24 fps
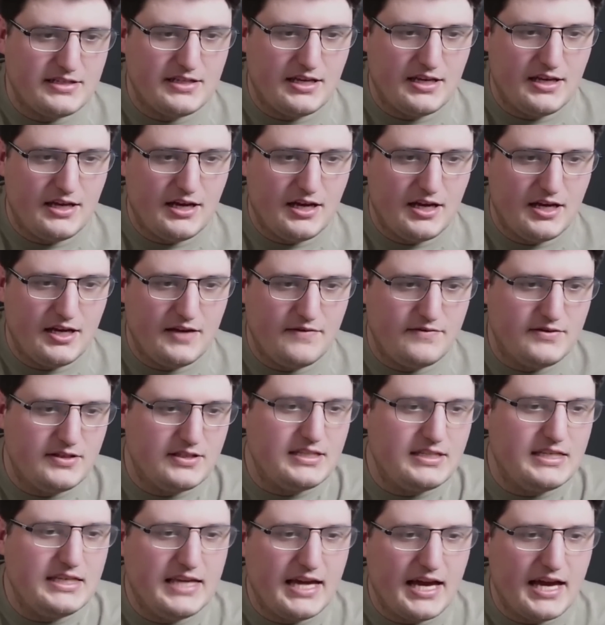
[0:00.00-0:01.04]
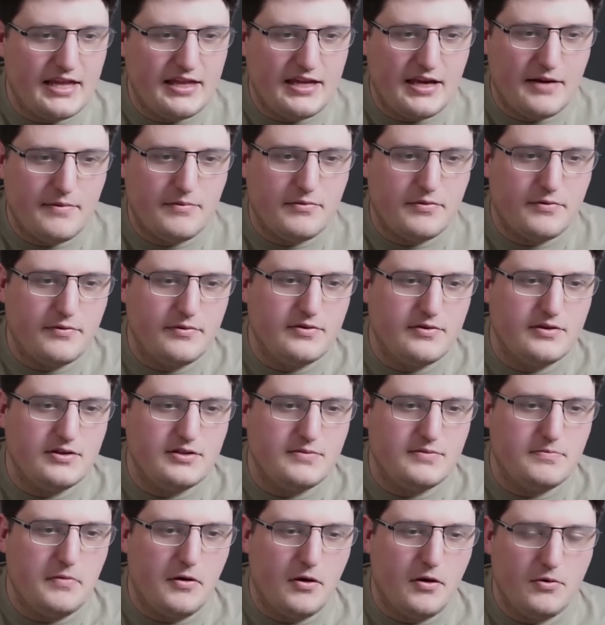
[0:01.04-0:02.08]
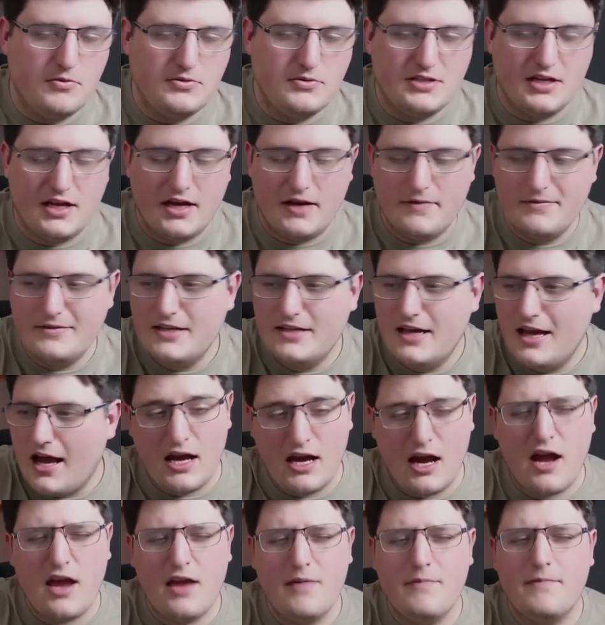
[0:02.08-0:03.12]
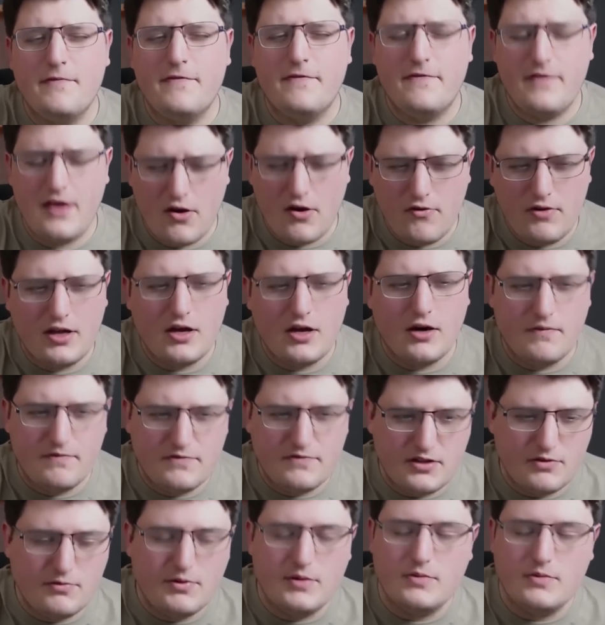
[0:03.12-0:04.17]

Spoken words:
is alive, does he get the Emperor's bolter? I am very confident